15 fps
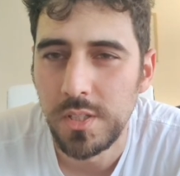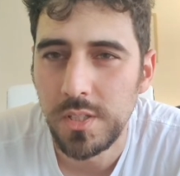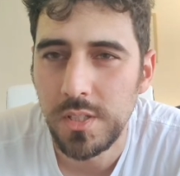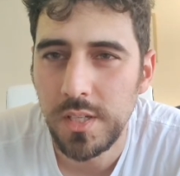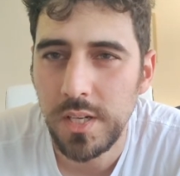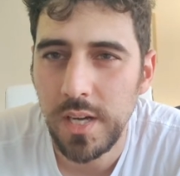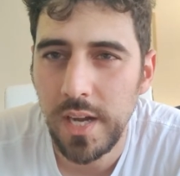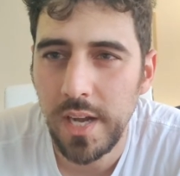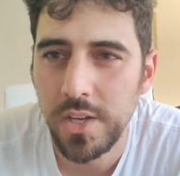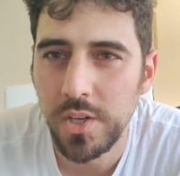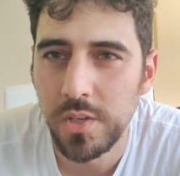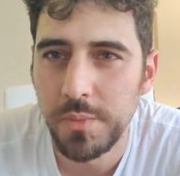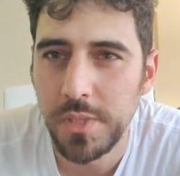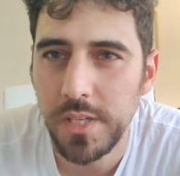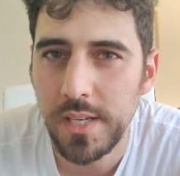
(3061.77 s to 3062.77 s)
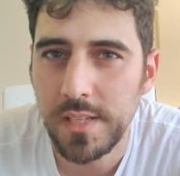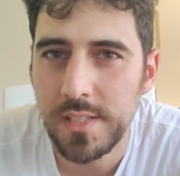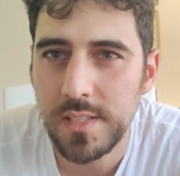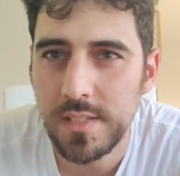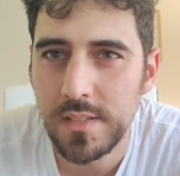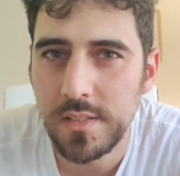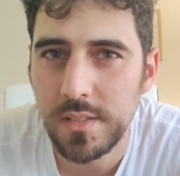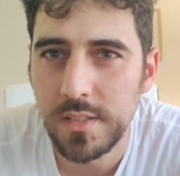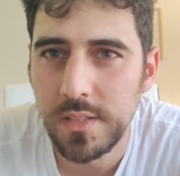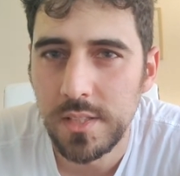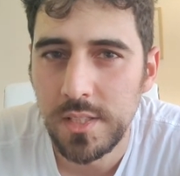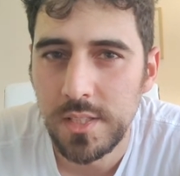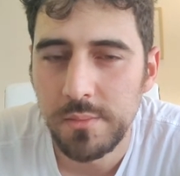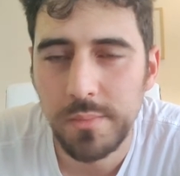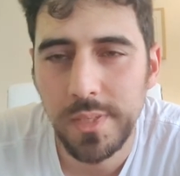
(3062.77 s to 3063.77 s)
I hope yes,
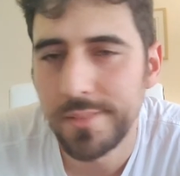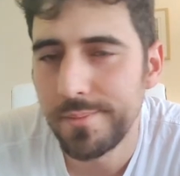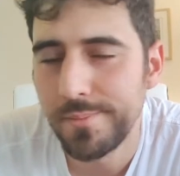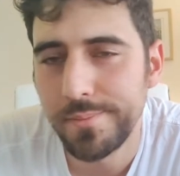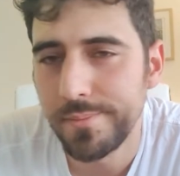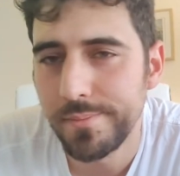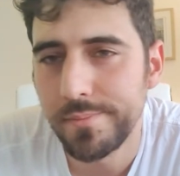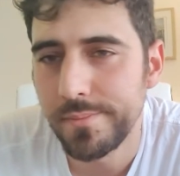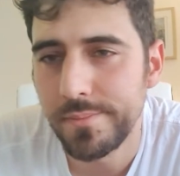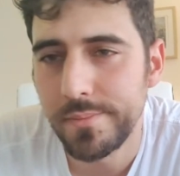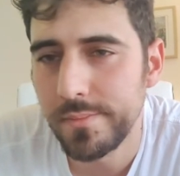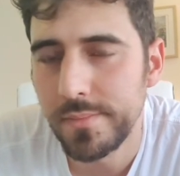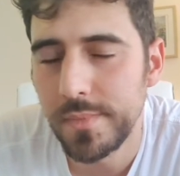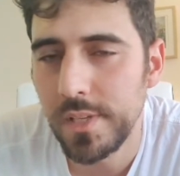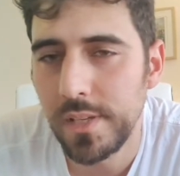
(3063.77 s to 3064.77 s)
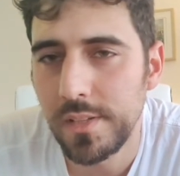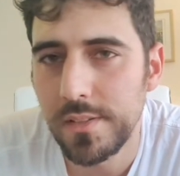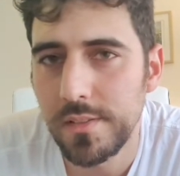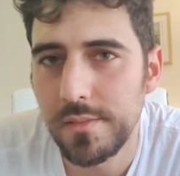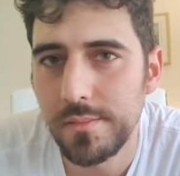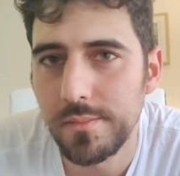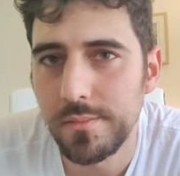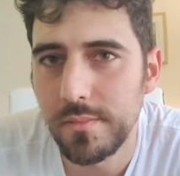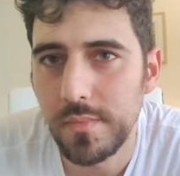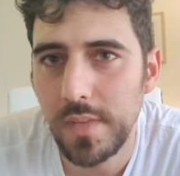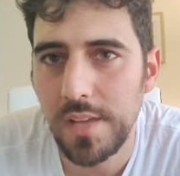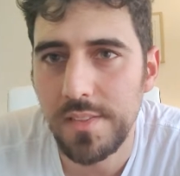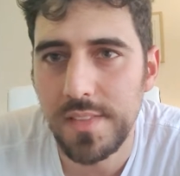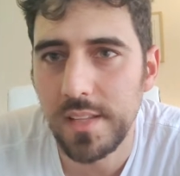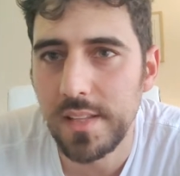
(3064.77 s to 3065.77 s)
but
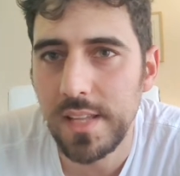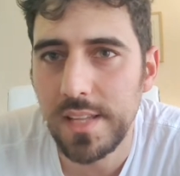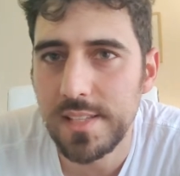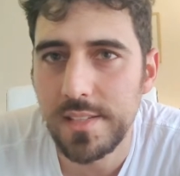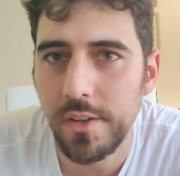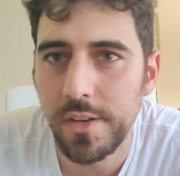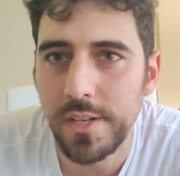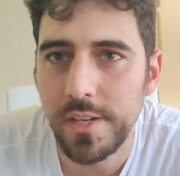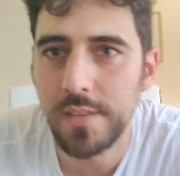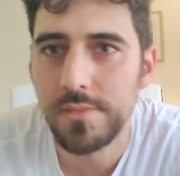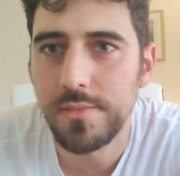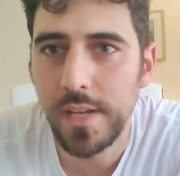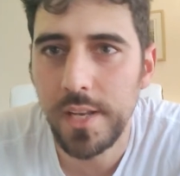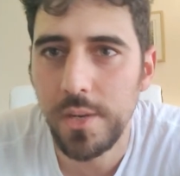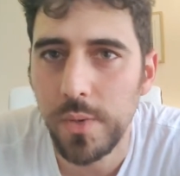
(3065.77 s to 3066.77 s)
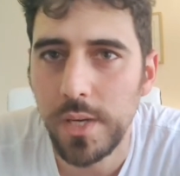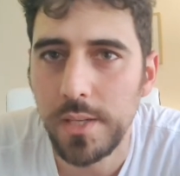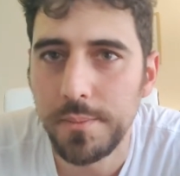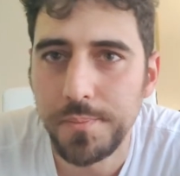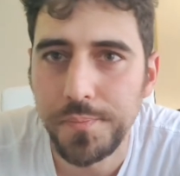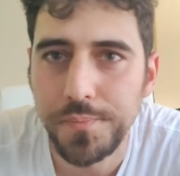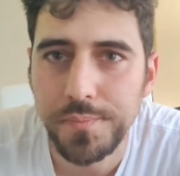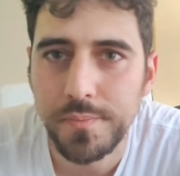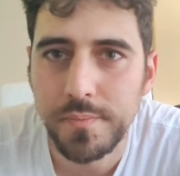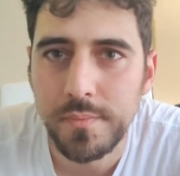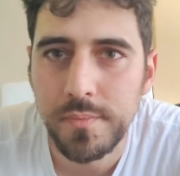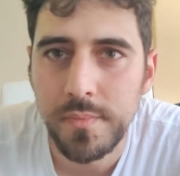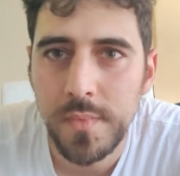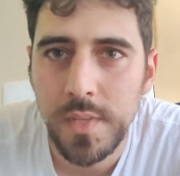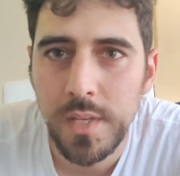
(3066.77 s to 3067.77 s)
I think that's not enough anyway.
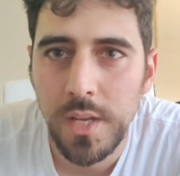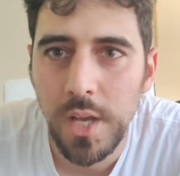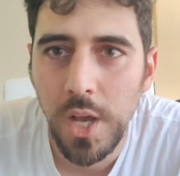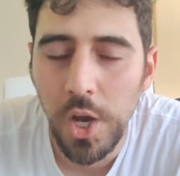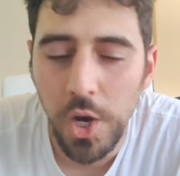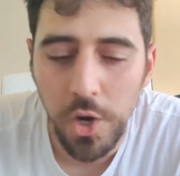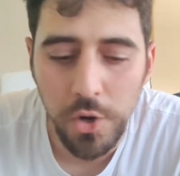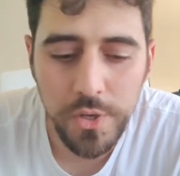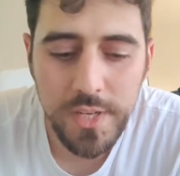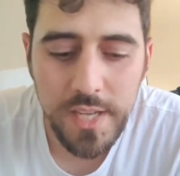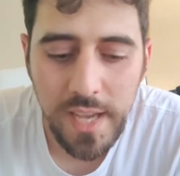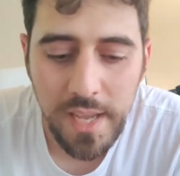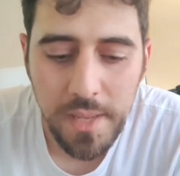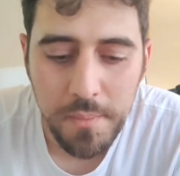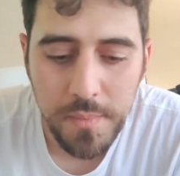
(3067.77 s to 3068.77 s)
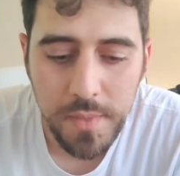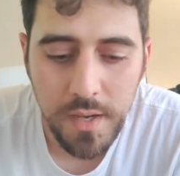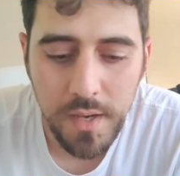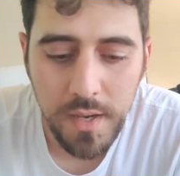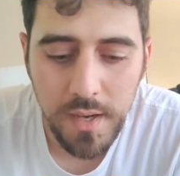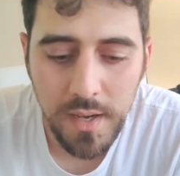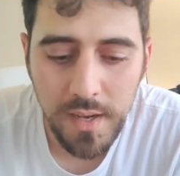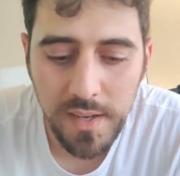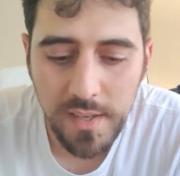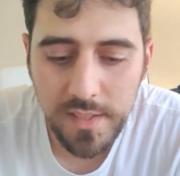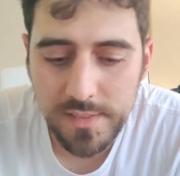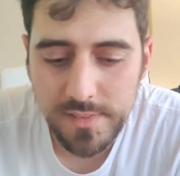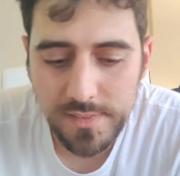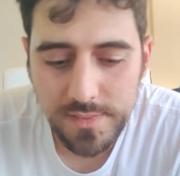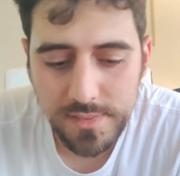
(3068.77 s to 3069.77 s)
Okay,
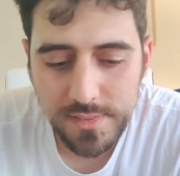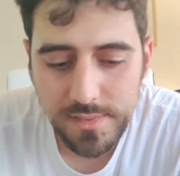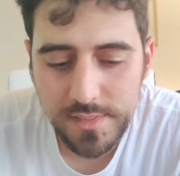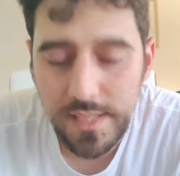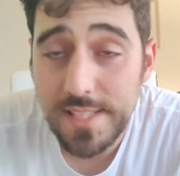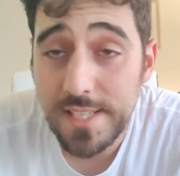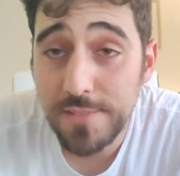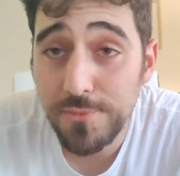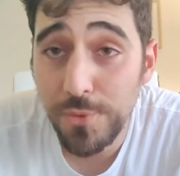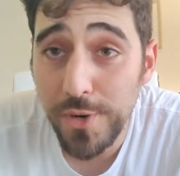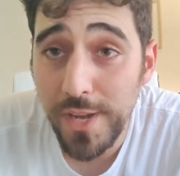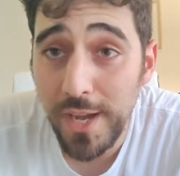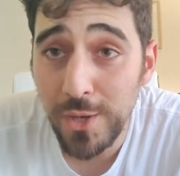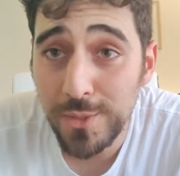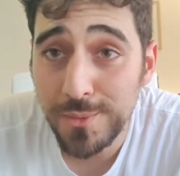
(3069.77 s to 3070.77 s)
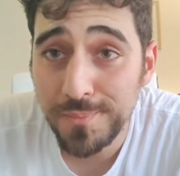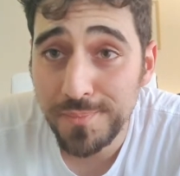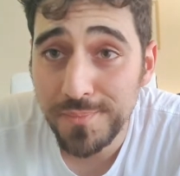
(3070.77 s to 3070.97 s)
that's it for now.